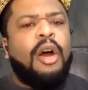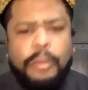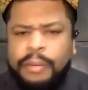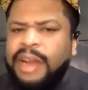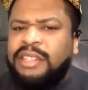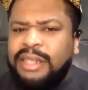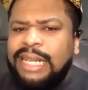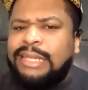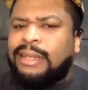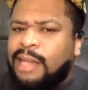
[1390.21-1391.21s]
oppression
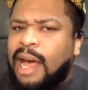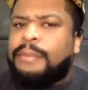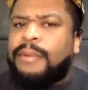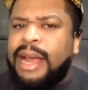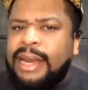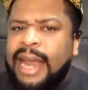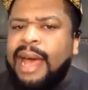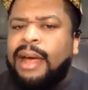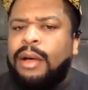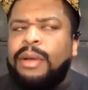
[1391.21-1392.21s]
needs to stop right
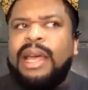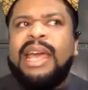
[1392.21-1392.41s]
now,